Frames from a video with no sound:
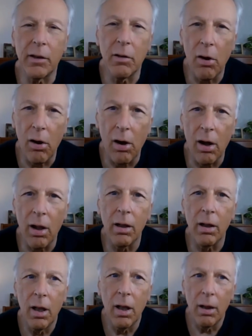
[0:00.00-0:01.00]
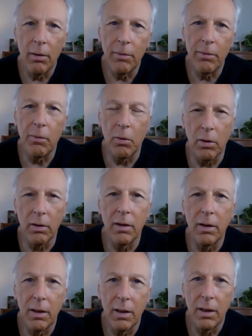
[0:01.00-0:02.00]
call for
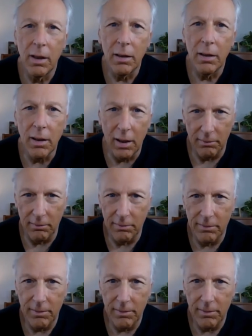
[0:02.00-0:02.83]
love.